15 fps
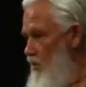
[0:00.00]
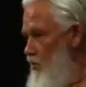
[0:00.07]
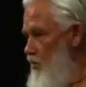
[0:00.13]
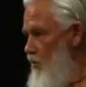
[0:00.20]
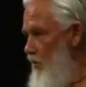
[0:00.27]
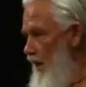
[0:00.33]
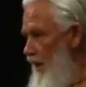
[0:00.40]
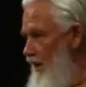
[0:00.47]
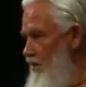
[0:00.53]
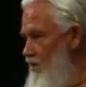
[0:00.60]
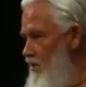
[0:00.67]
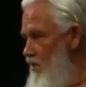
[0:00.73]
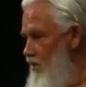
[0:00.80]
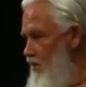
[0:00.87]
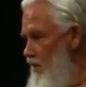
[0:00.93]
trace
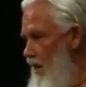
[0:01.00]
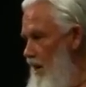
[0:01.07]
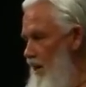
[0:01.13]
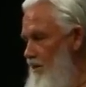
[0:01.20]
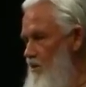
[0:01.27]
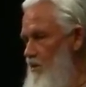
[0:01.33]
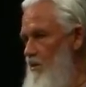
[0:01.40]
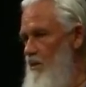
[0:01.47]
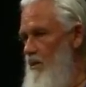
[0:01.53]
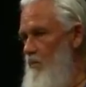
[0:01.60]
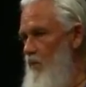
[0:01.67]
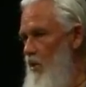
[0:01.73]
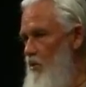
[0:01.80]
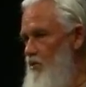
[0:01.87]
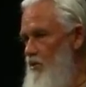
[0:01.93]
the thoughts and the
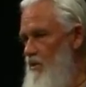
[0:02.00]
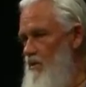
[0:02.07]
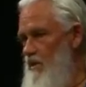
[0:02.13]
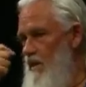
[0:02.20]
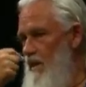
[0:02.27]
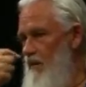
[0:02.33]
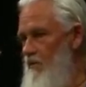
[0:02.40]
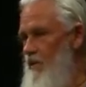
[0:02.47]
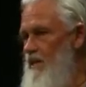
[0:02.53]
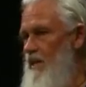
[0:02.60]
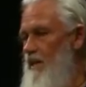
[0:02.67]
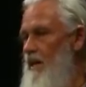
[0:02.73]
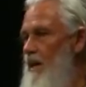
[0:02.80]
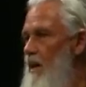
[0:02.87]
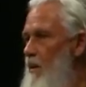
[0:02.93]
emotions and
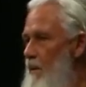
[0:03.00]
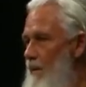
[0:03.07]
everything